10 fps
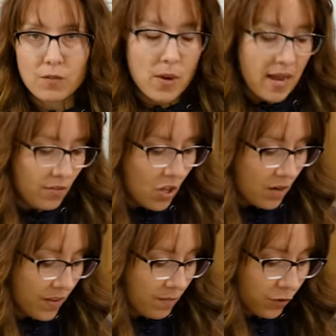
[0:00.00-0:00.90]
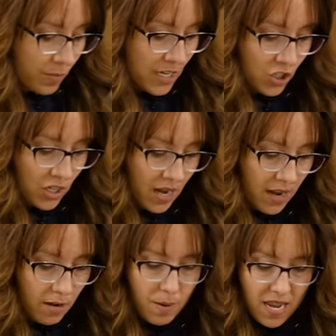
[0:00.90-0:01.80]
if you have a lot of inflammation
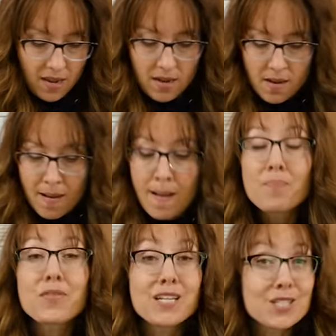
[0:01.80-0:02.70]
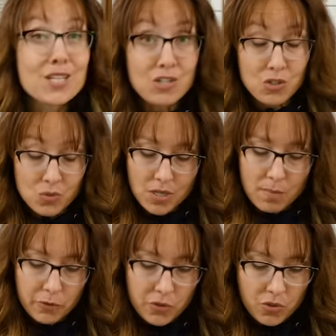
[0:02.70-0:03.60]
and pain, it's gonna do
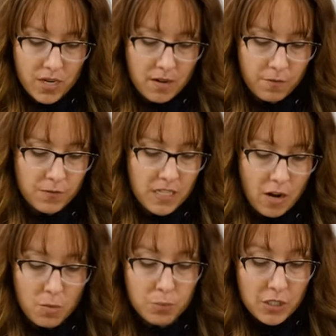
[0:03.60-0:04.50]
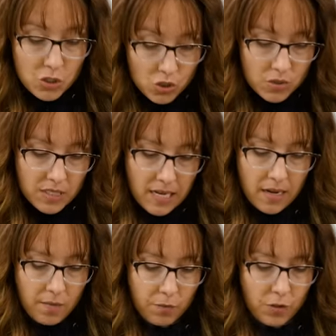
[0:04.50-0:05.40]
double duty to help reduce
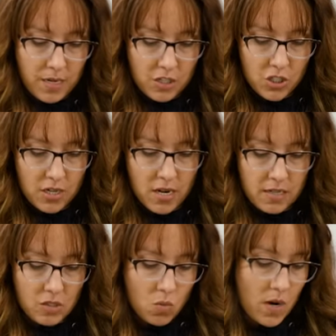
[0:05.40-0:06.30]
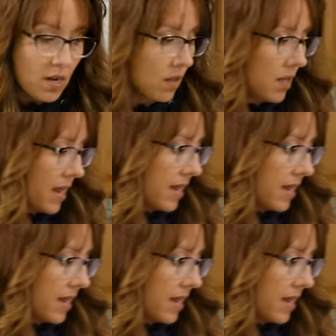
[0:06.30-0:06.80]
that inflammation as well